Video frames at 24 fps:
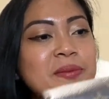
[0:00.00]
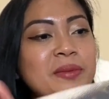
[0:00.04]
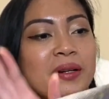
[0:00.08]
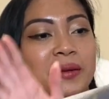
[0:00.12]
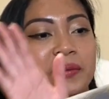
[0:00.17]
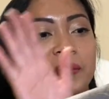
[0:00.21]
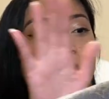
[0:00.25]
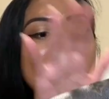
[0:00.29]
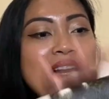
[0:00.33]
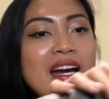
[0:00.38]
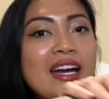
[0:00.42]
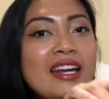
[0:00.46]
but
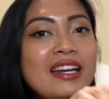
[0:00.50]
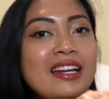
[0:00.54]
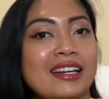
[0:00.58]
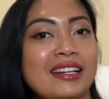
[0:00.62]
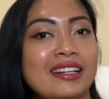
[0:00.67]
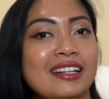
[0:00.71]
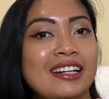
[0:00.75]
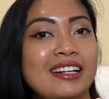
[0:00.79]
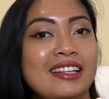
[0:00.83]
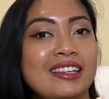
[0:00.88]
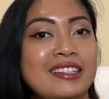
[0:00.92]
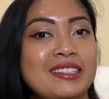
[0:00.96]
mine, I
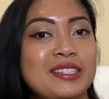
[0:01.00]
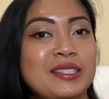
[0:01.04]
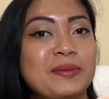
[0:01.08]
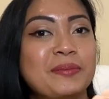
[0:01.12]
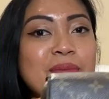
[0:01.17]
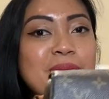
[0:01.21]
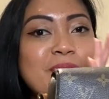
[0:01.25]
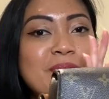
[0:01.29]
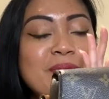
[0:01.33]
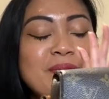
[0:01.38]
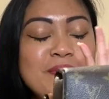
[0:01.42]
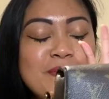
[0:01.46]
got this
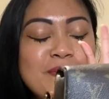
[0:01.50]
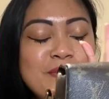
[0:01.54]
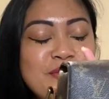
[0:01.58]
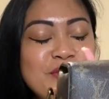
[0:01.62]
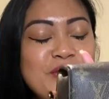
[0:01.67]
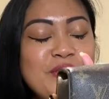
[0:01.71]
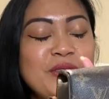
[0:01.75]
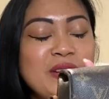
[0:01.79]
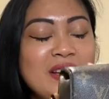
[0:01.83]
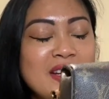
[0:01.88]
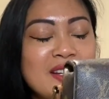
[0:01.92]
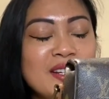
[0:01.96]

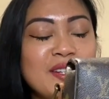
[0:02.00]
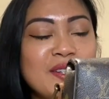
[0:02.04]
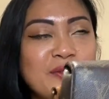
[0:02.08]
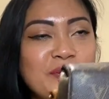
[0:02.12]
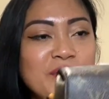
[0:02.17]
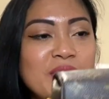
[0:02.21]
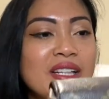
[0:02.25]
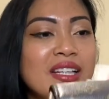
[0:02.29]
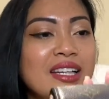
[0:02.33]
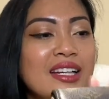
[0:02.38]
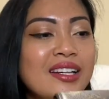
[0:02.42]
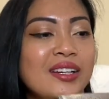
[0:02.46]
in
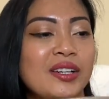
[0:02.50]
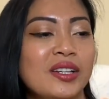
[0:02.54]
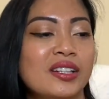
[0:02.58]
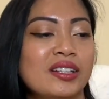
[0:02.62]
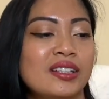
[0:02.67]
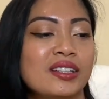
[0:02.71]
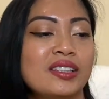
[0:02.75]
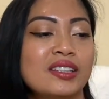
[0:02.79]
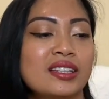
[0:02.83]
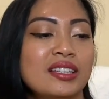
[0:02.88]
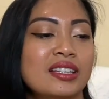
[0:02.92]
really good